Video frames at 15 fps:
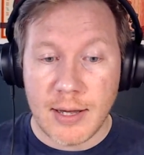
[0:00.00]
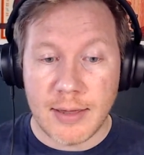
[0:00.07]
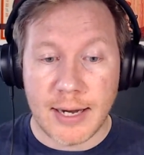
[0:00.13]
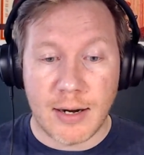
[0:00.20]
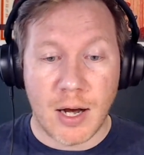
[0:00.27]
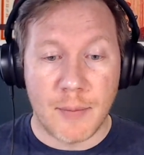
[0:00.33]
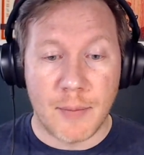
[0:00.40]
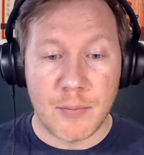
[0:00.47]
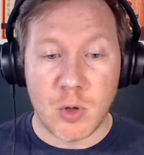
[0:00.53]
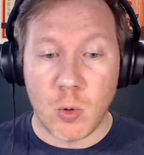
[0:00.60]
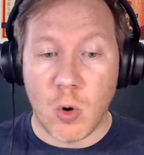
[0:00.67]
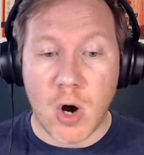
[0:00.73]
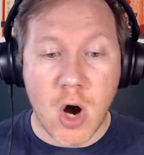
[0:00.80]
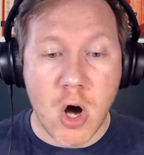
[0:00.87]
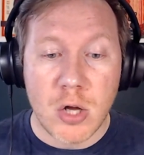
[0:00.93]
They come to
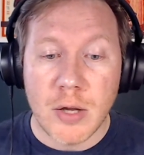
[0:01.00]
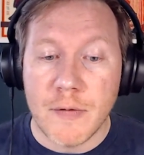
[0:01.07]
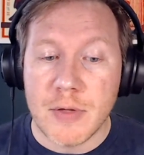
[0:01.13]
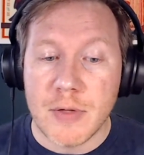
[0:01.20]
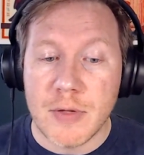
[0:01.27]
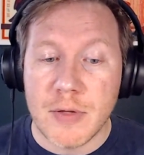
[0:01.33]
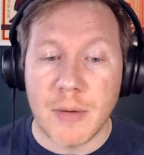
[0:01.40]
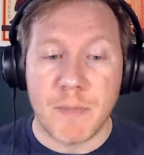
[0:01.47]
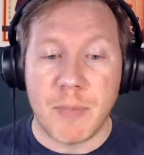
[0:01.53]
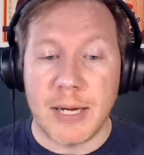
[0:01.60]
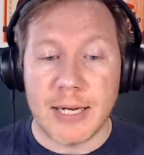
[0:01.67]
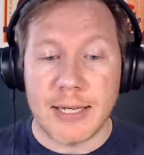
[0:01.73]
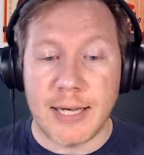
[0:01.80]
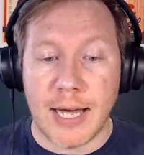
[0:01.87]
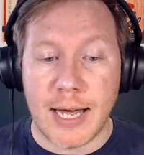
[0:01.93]
all of the big
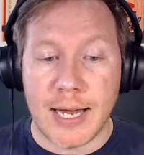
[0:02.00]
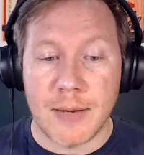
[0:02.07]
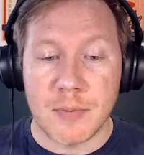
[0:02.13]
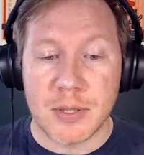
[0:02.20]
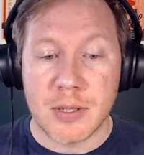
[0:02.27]
games,